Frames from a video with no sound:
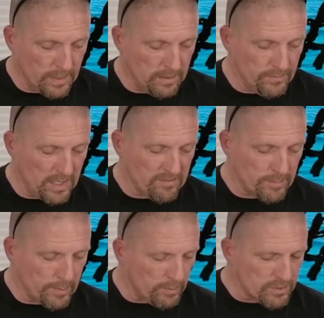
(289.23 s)
diver
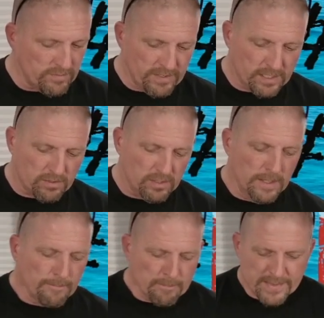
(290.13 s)
propulsion vehicle.
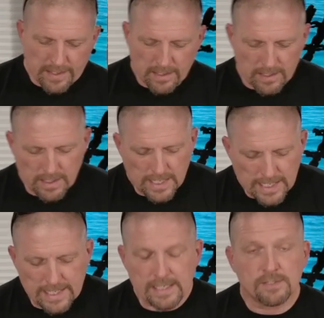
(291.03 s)

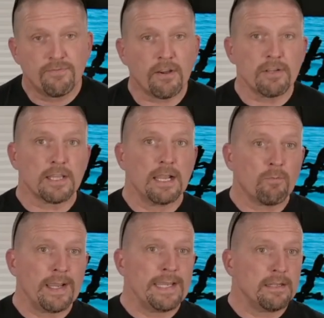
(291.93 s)
It is very
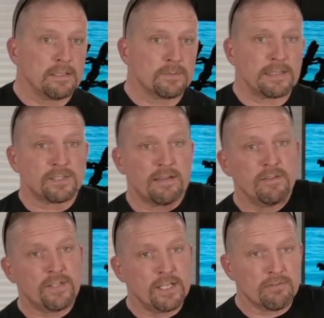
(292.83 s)
lightweight. It's about
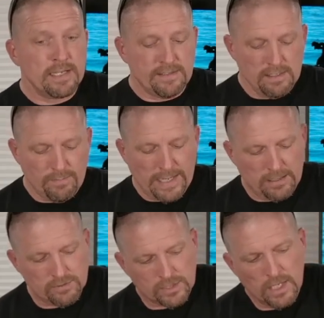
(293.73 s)
17 or 18
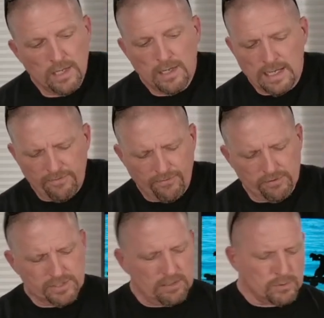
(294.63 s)
pounds. At
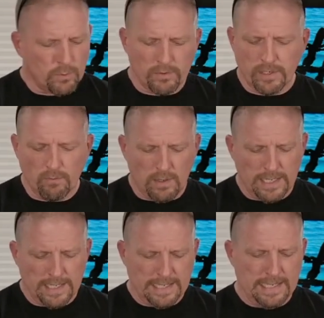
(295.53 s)
first, I was wondering
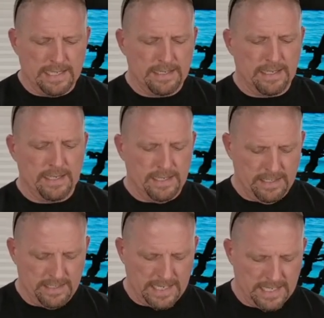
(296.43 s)
why it had
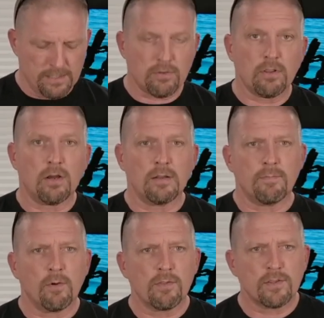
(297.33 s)
a handle on
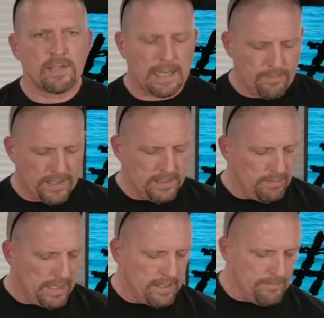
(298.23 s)
both the top and the
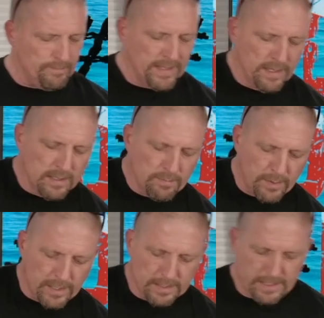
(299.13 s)
bottom,
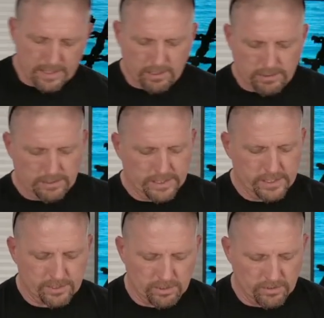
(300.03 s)
but it clearly
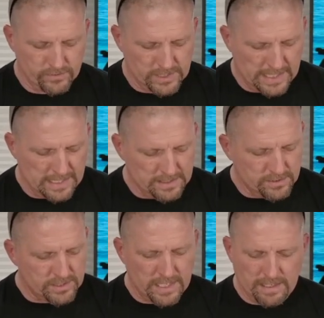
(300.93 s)
serves
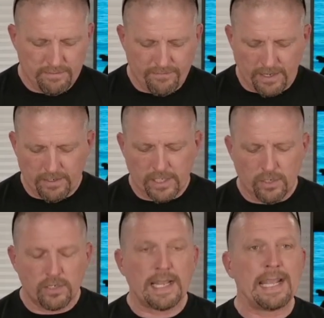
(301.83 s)
as a very
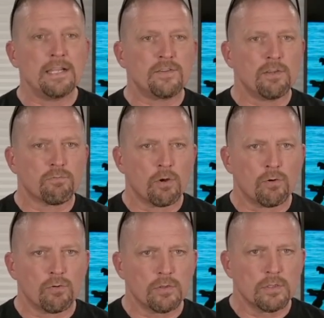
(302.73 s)
good
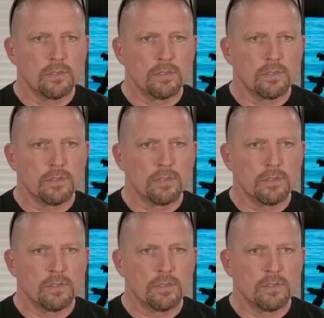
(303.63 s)
anti-roll